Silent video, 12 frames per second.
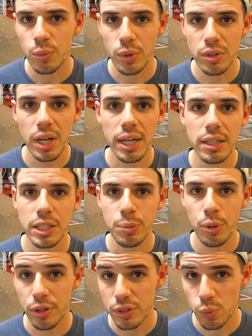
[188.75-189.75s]
we're not
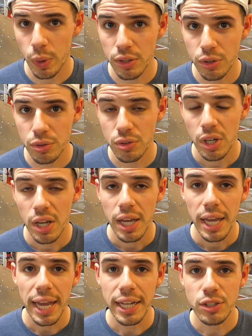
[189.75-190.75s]
experienced welders,
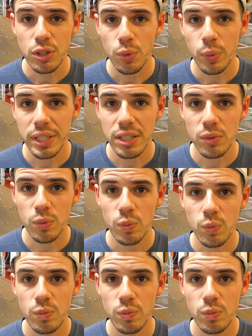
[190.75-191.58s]
and so we didn't